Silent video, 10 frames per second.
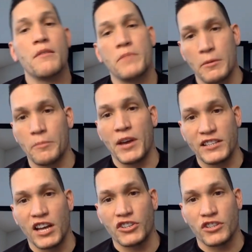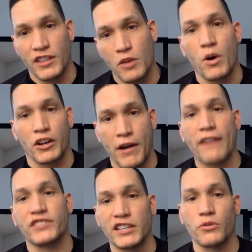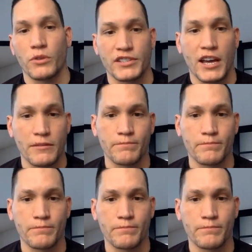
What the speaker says: people pay attention. They want to gravitate towards that.